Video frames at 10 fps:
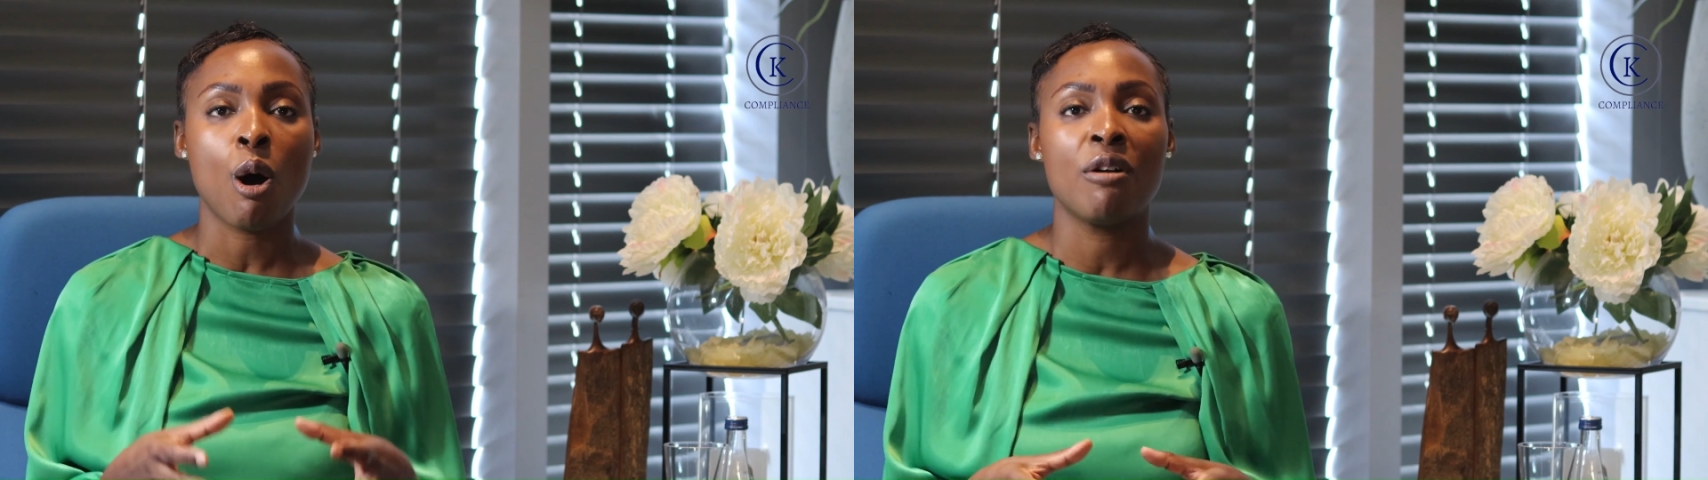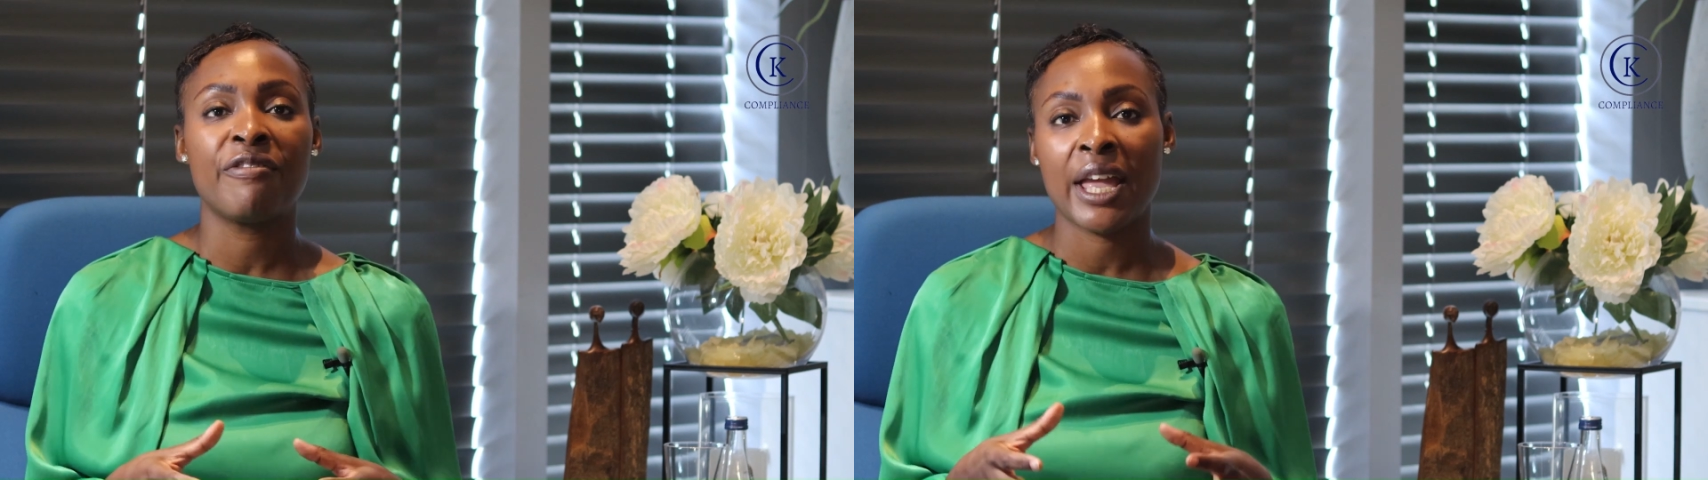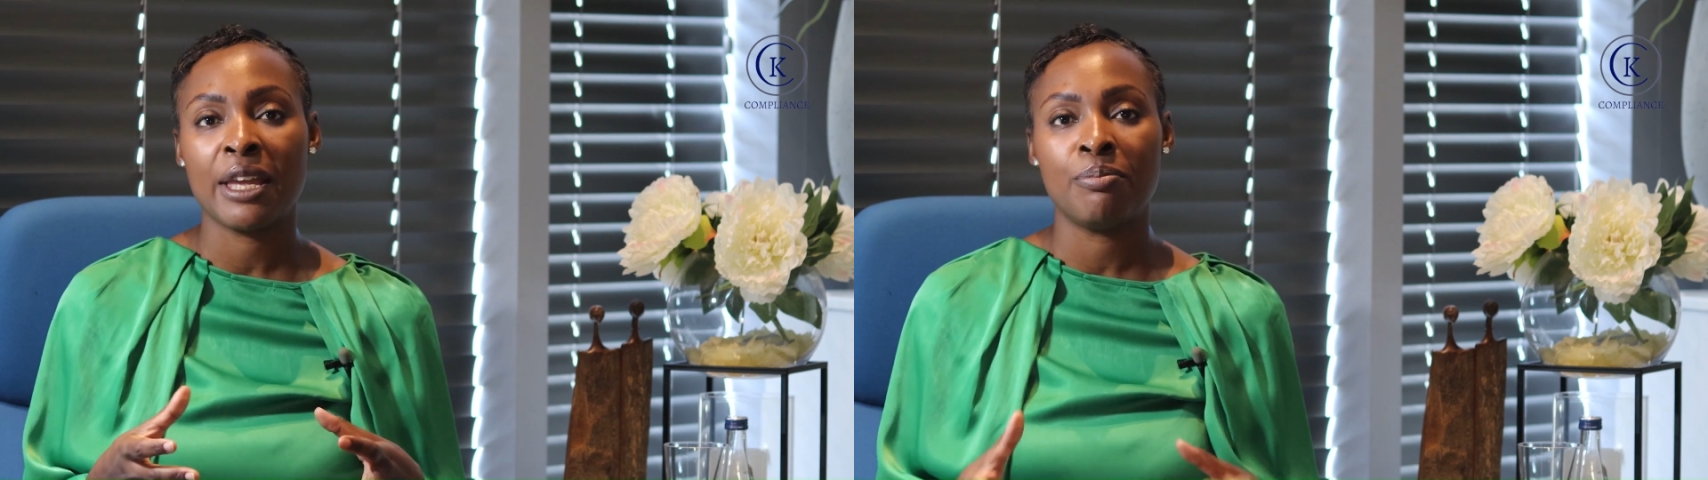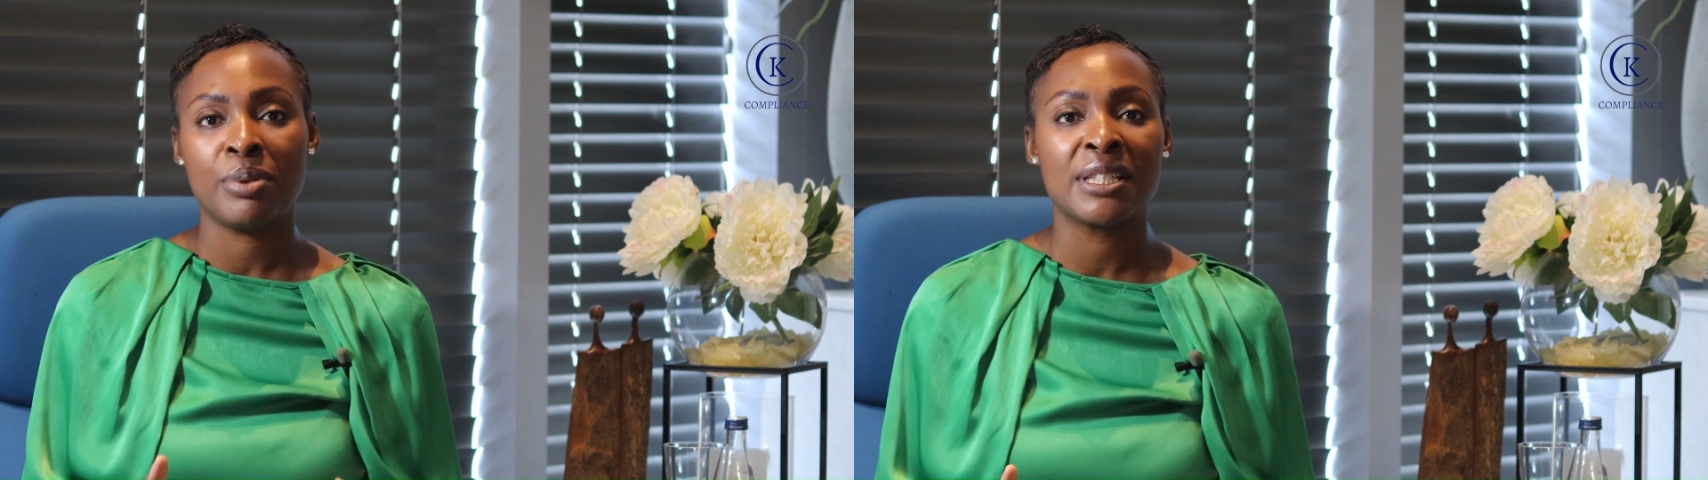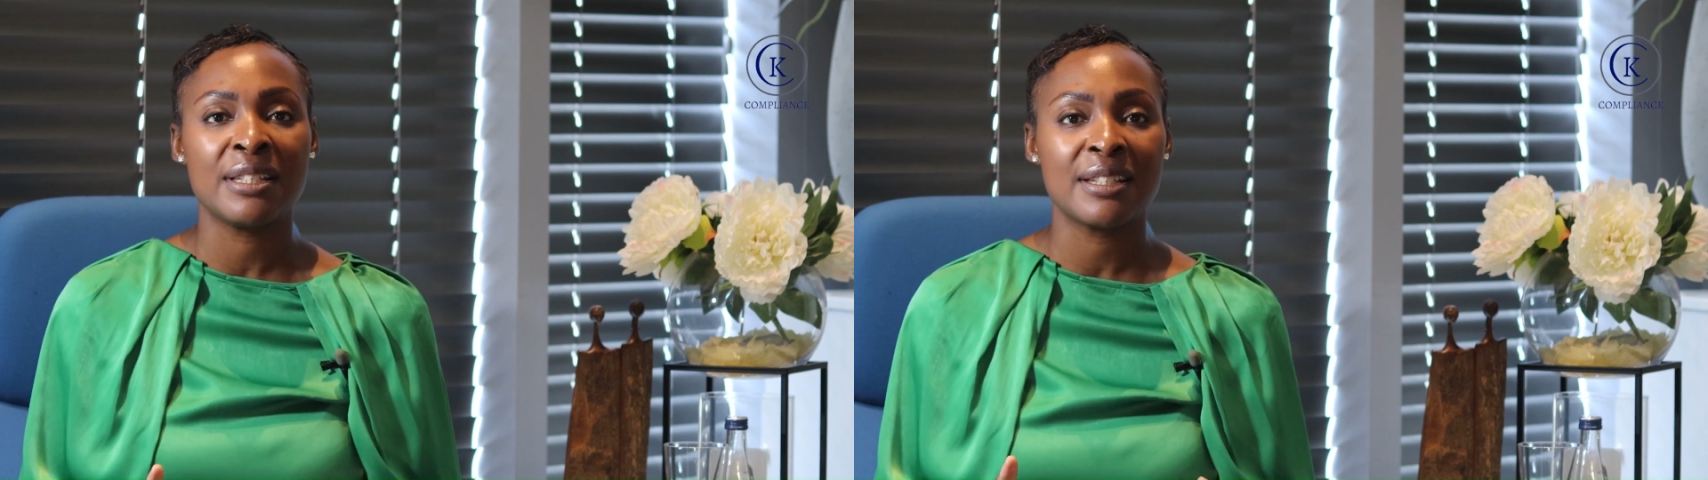of a
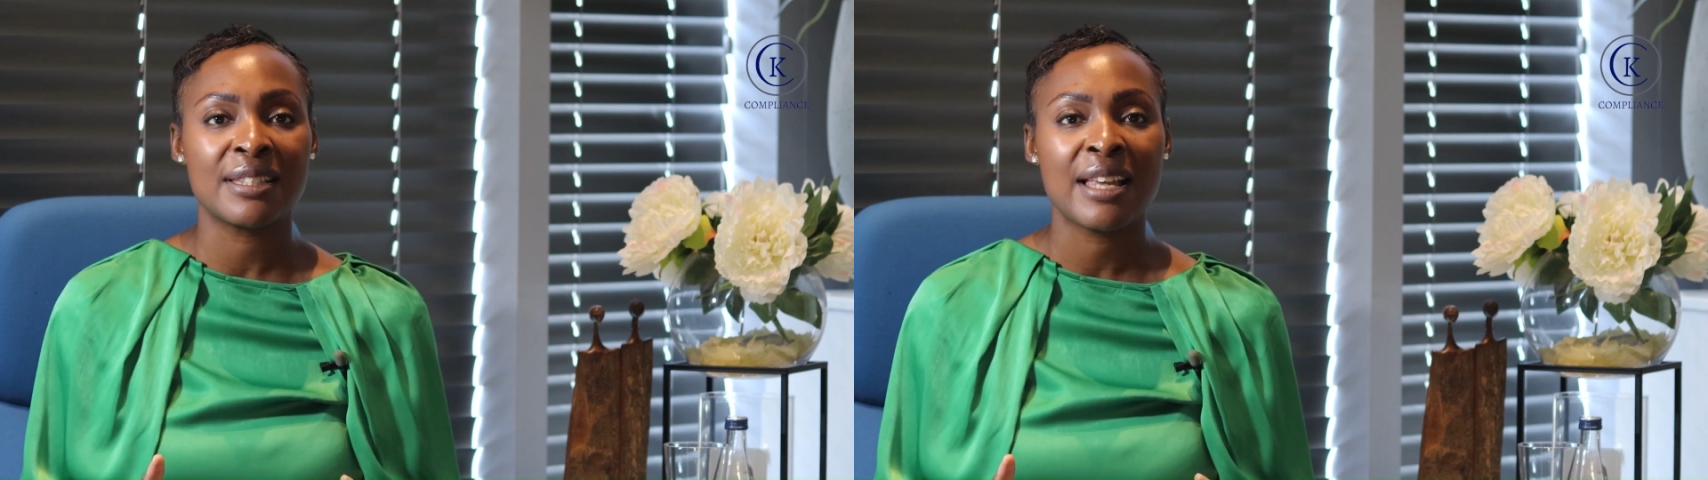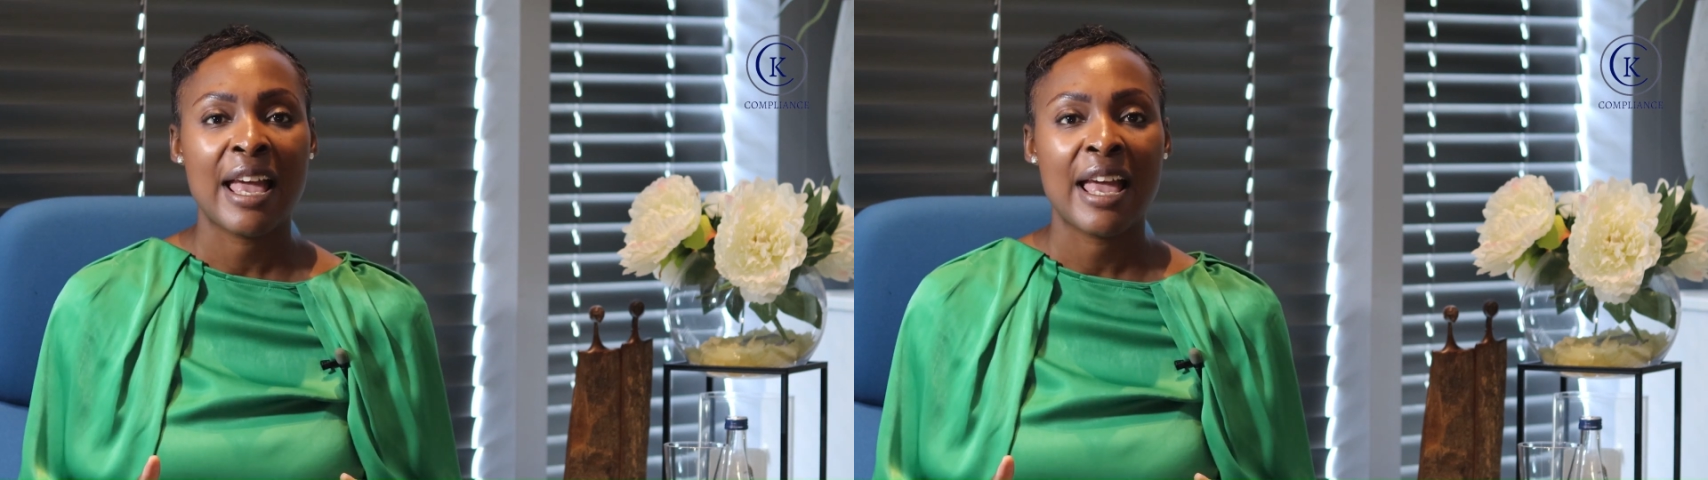business.